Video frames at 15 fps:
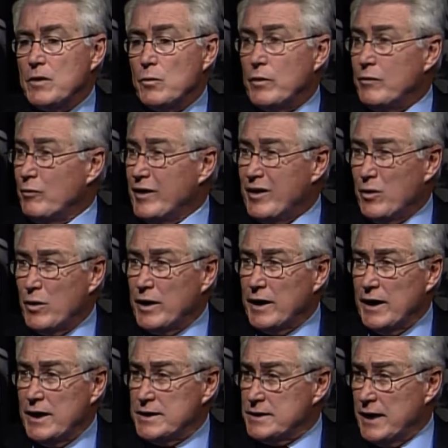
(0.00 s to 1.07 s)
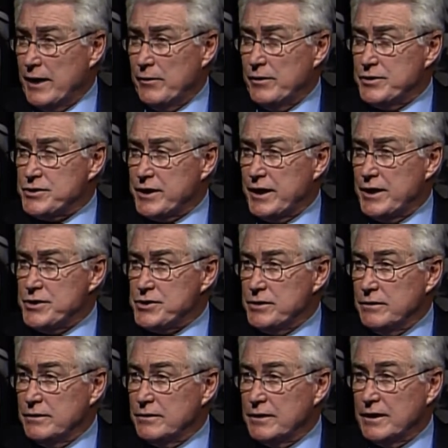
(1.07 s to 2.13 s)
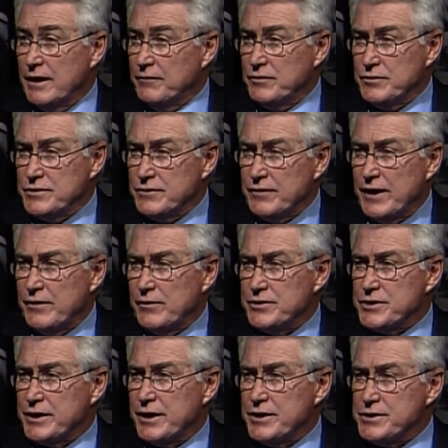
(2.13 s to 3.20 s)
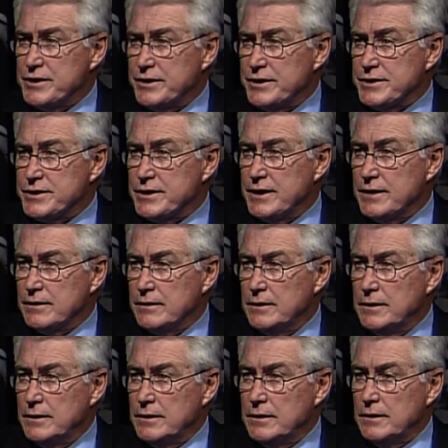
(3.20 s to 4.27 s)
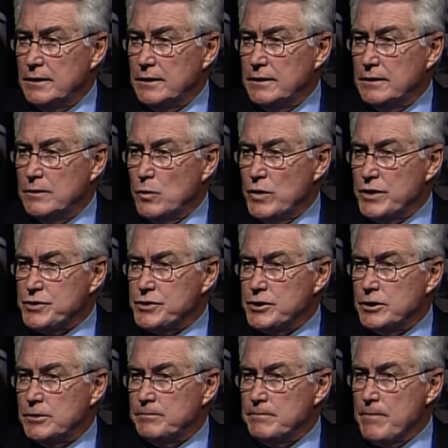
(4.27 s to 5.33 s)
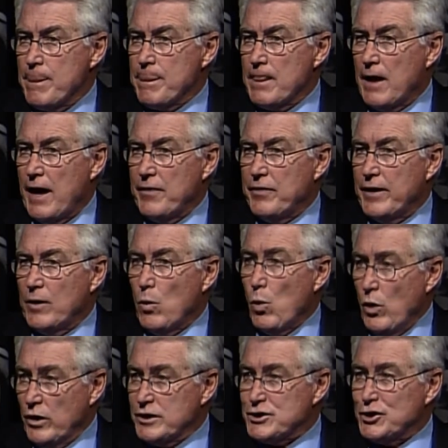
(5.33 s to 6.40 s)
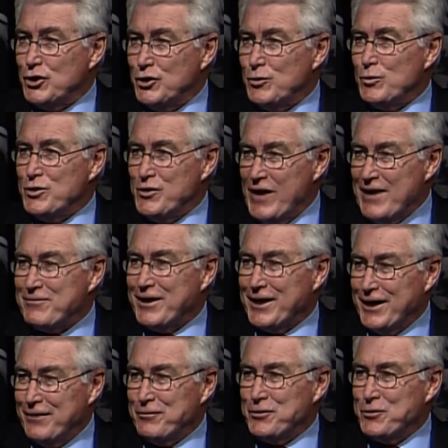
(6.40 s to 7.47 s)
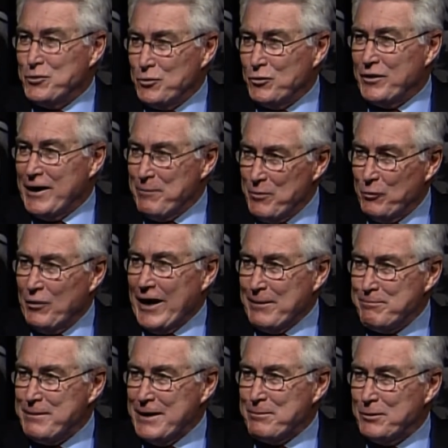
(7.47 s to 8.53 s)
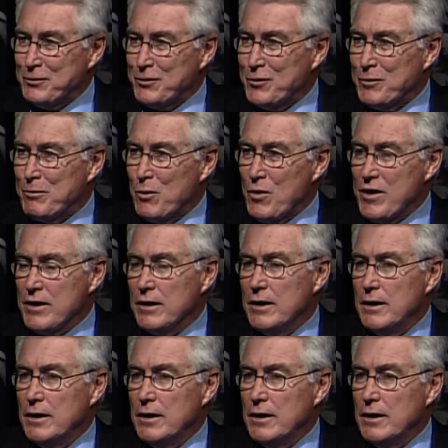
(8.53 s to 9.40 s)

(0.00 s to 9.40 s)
We reorganized higher education, the governance of higher education in this state, which I think works good when you have a governor who will name the right people to the board.